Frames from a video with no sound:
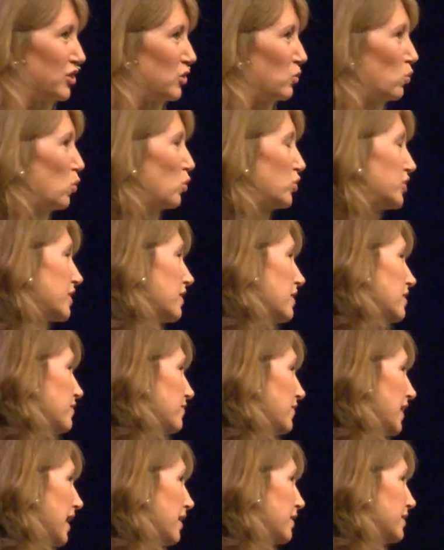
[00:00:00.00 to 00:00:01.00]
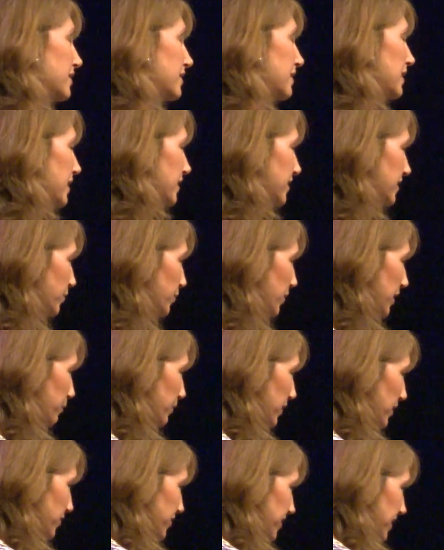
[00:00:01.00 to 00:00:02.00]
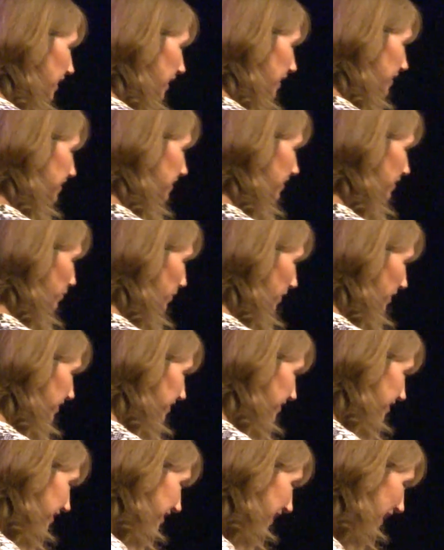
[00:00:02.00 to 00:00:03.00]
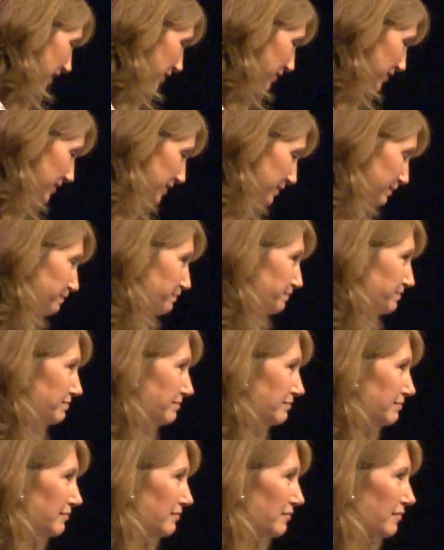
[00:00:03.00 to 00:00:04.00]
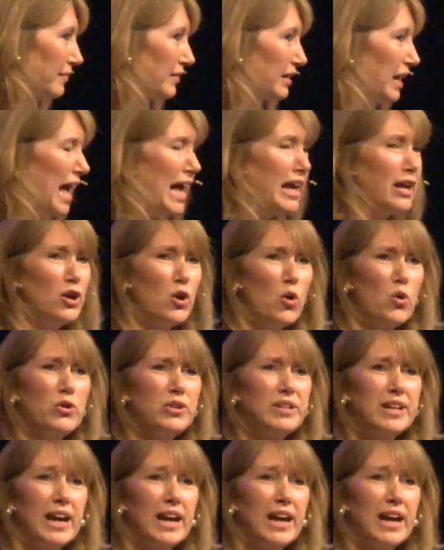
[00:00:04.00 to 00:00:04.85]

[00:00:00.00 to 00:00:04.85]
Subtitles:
to water those flowers, to bring beauty into the master's house. And God